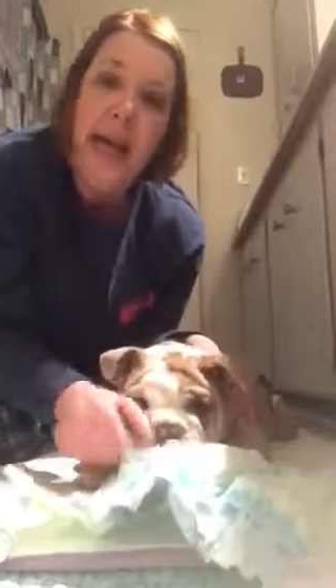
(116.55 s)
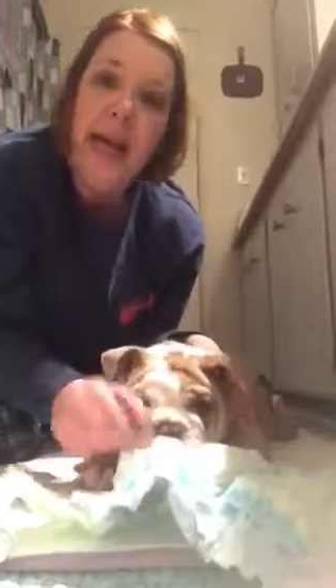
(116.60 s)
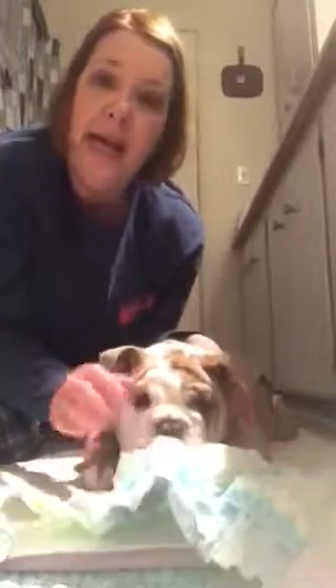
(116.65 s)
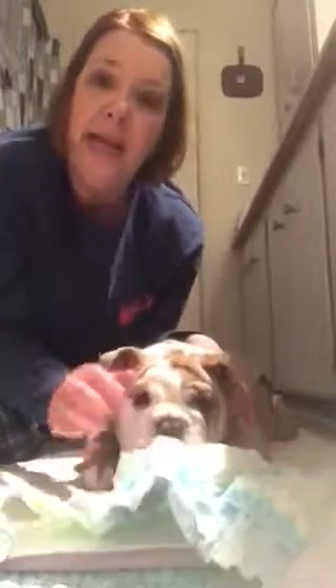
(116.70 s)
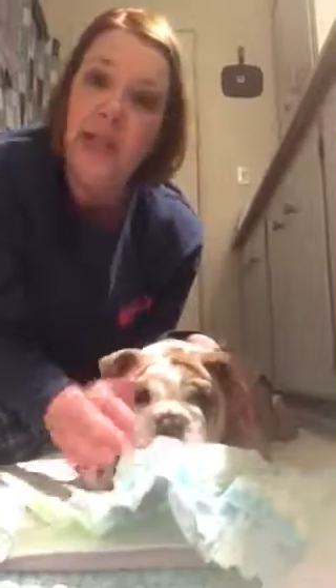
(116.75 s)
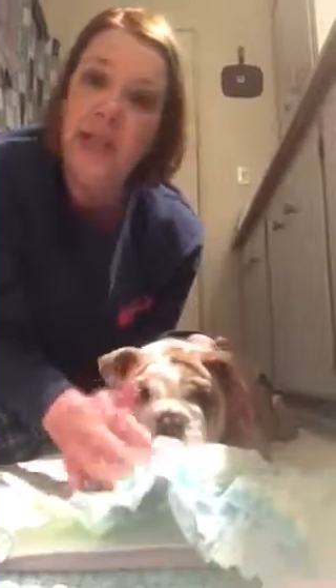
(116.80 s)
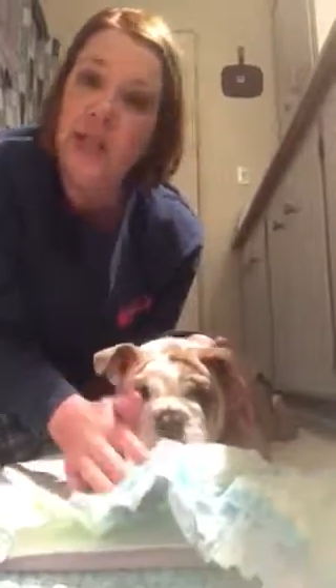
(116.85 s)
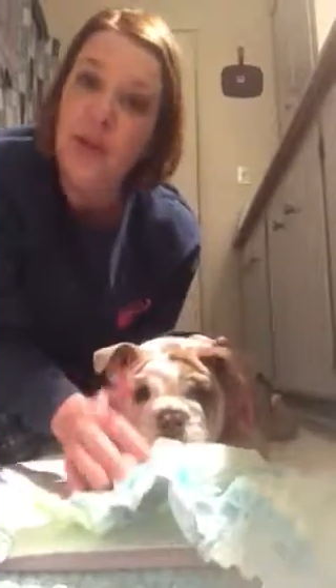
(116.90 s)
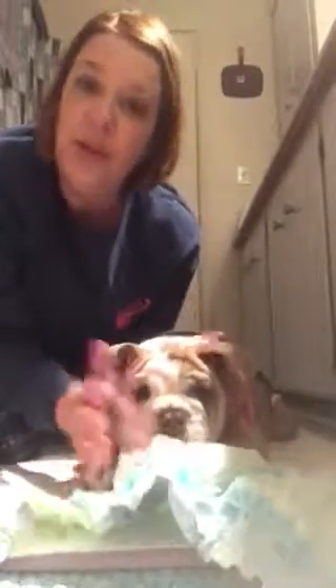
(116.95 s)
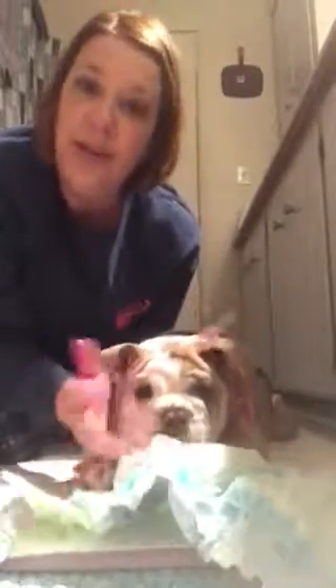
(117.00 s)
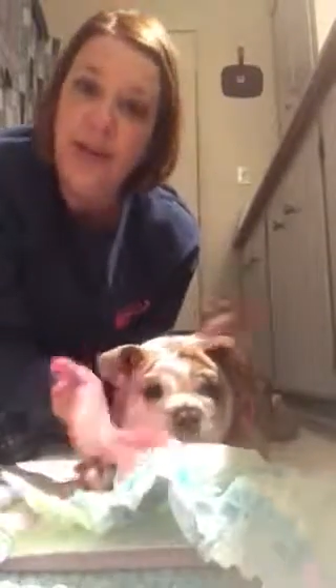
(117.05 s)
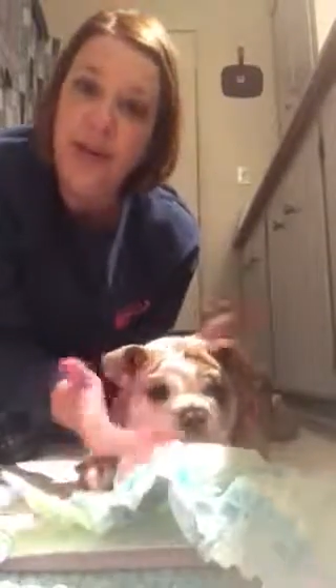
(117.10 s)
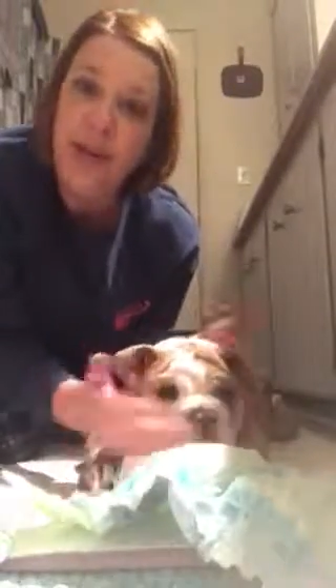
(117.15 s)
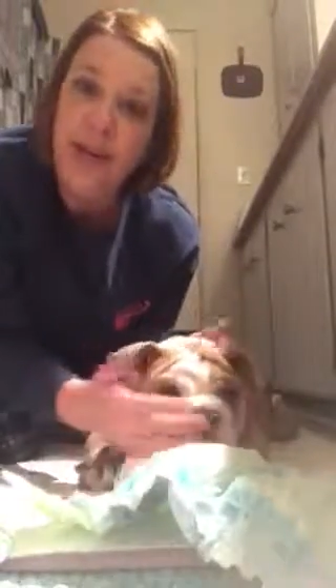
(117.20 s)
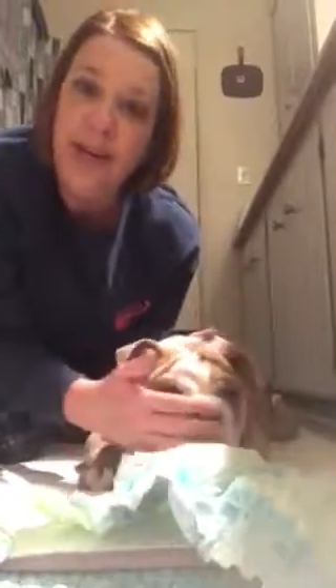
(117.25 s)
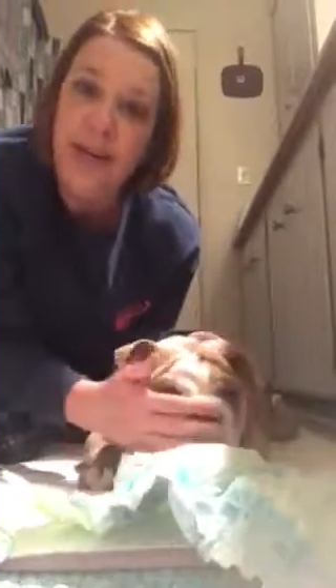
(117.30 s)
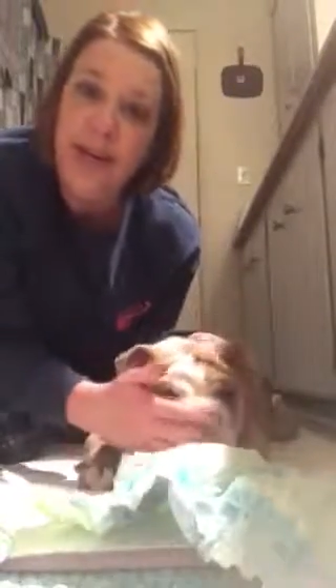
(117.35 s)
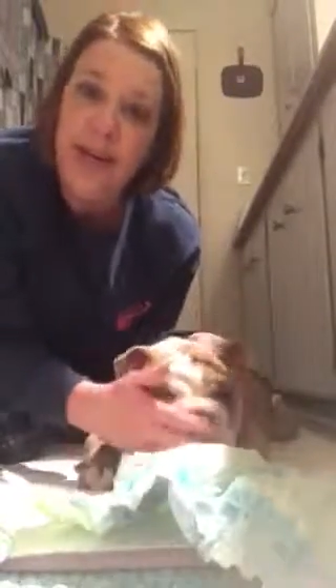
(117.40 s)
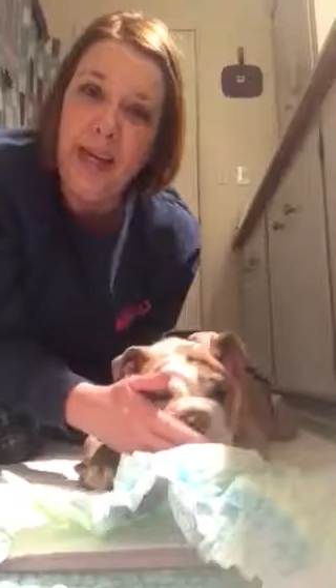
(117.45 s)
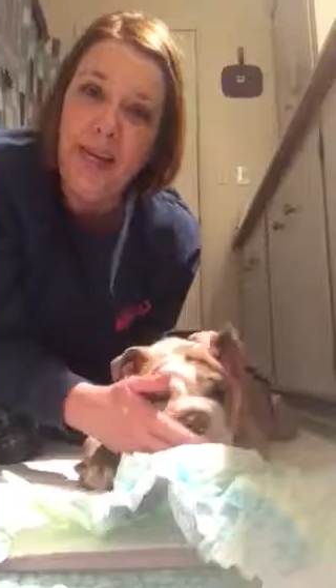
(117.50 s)
And so I
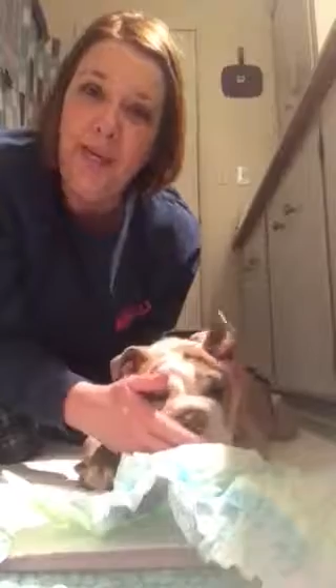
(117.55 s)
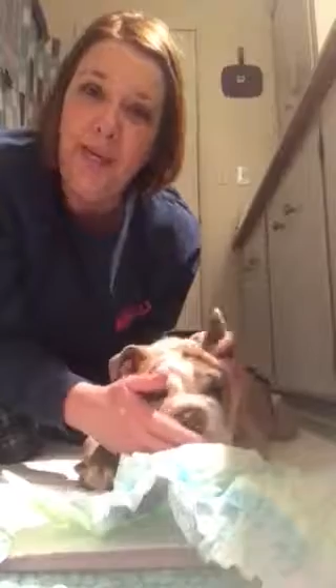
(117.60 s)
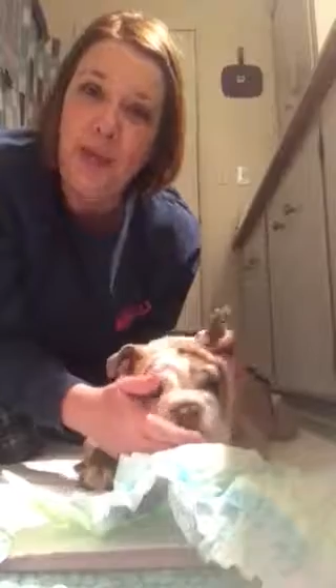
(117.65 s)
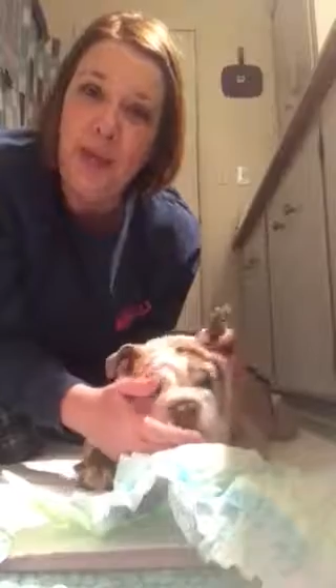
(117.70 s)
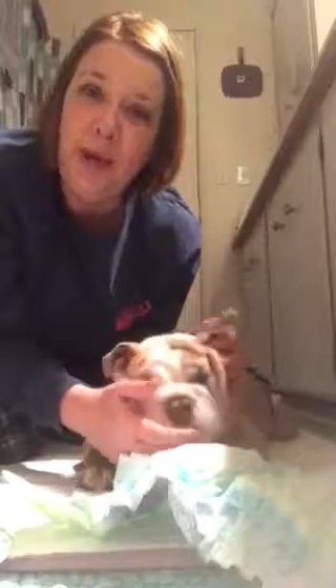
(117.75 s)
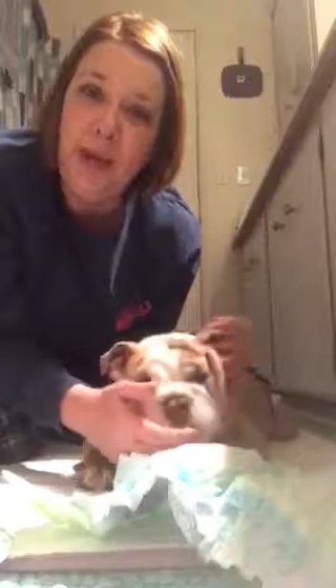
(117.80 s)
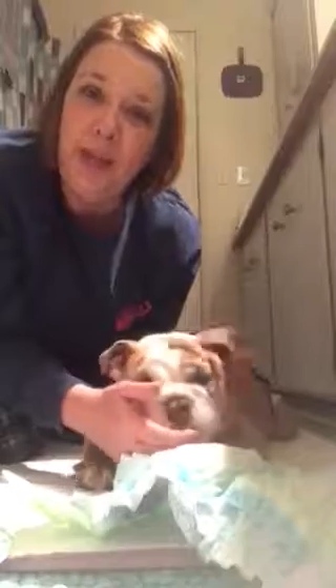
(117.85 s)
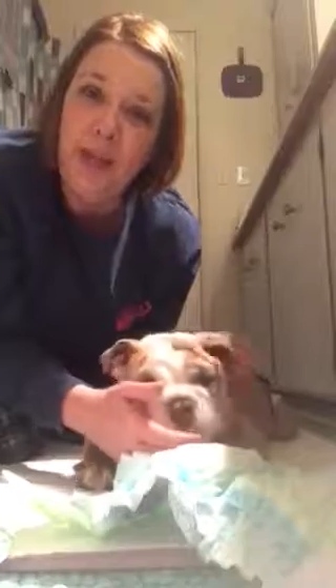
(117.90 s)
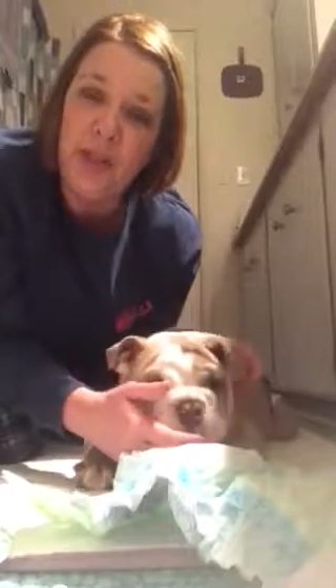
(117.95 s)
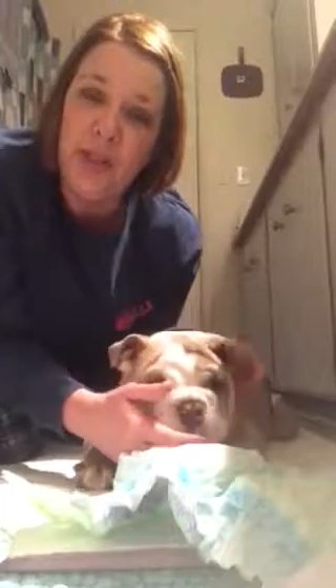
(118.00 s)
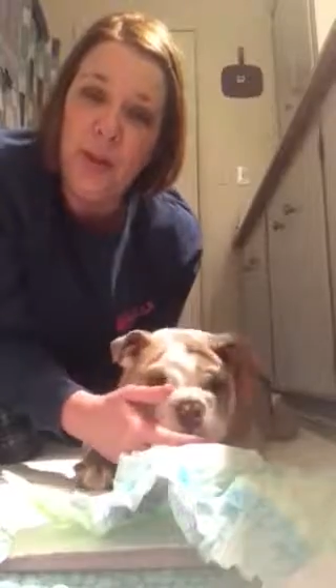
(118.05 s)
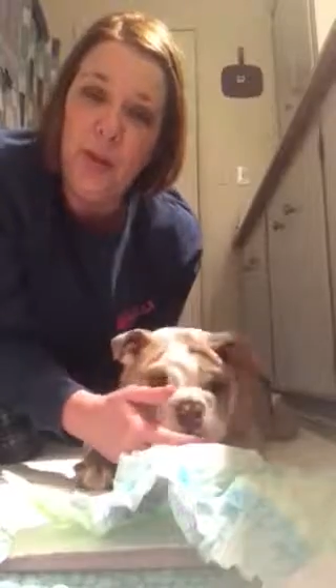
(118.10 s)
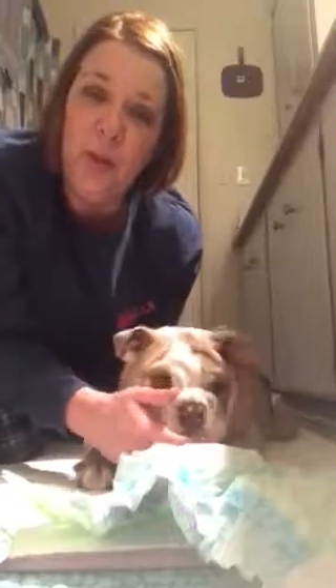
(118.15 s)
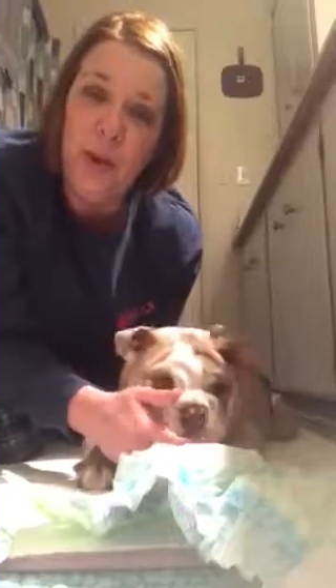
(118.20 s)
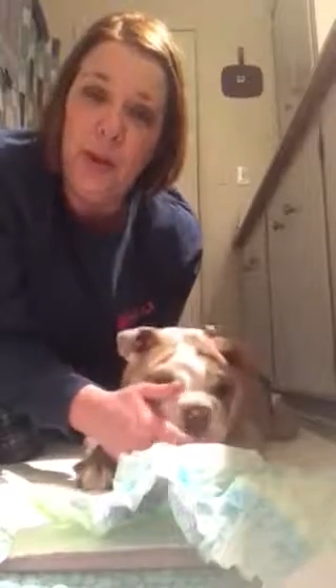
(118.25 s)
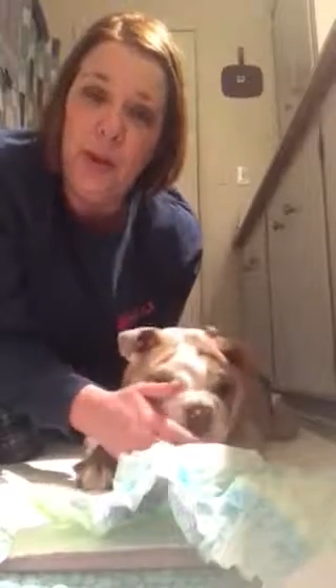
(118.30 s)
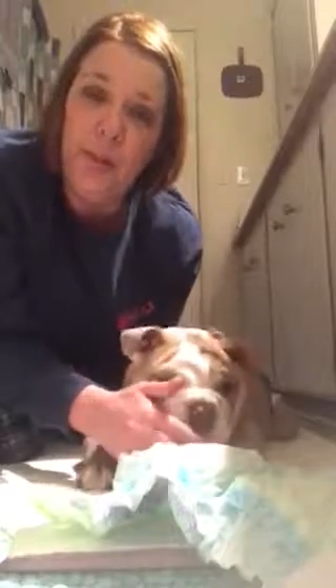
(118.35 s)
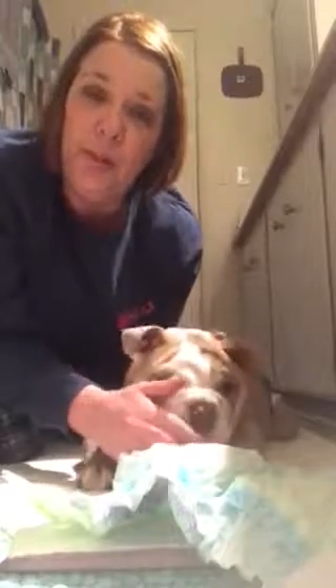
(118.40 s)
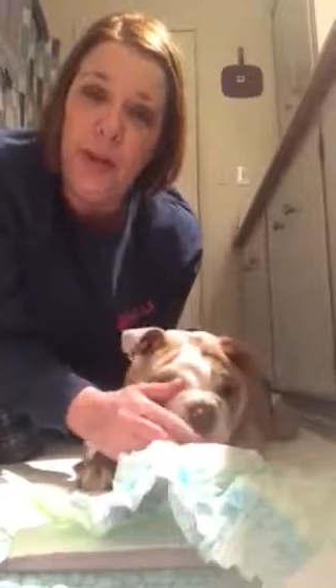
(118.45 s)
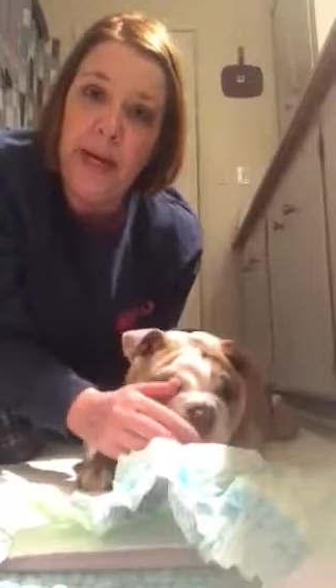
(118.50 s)
try to keep the rescue
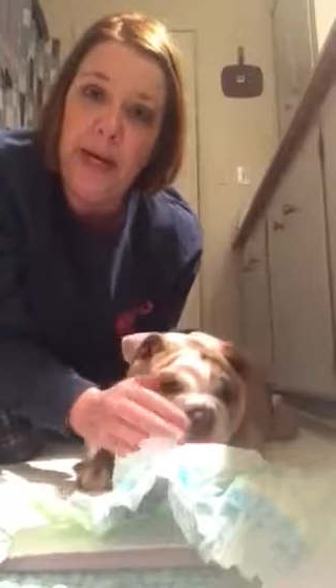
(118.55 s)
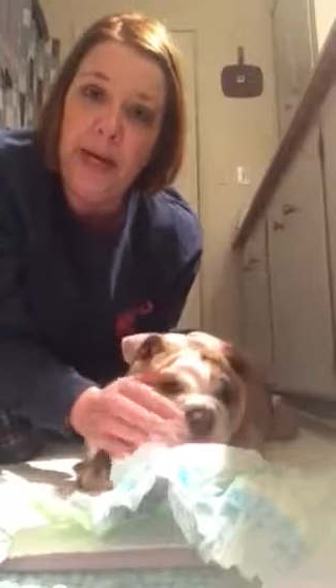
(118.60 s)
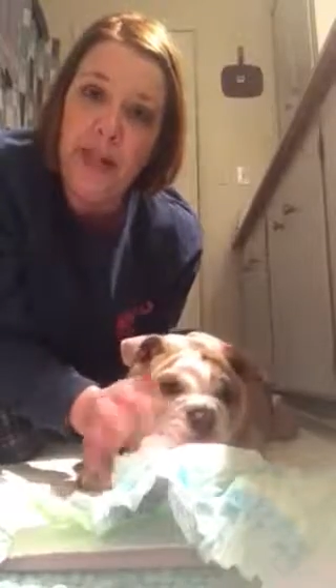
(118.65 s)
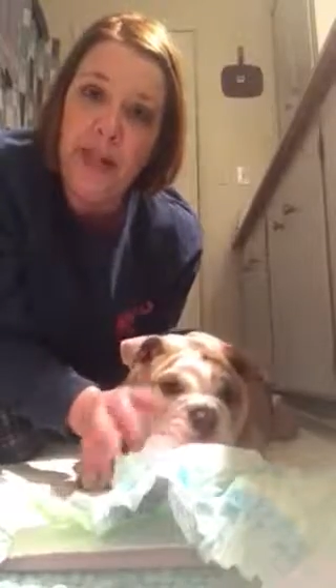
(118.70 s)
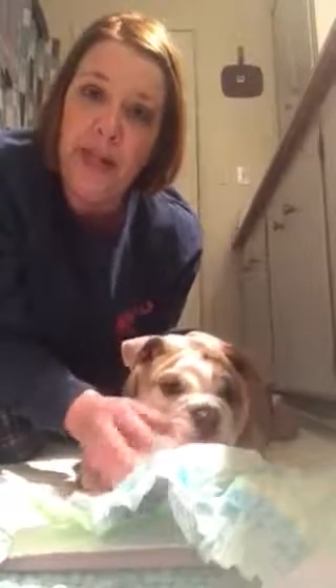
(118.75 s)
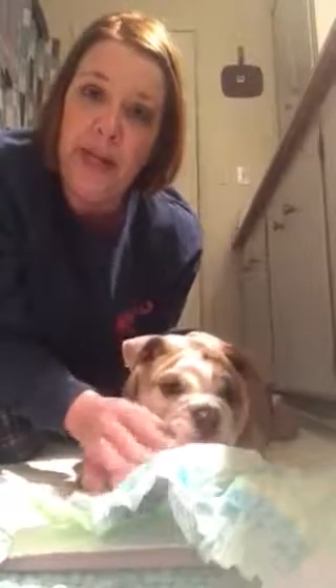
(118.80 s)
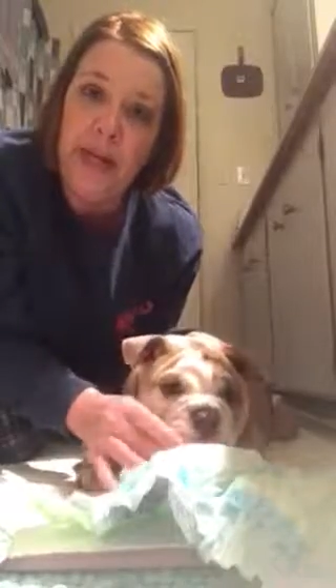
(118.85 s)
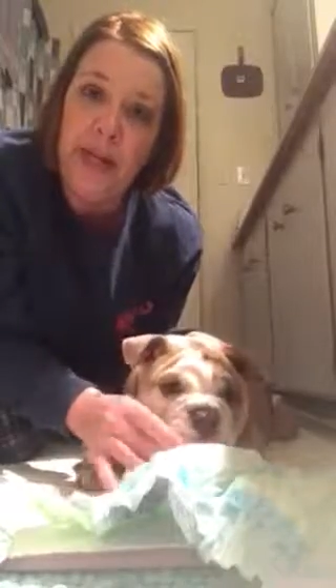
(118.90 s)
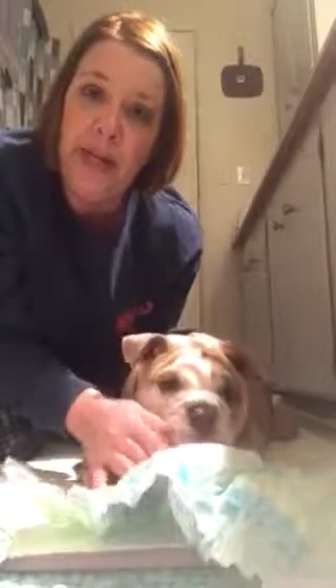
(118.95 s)
on a budget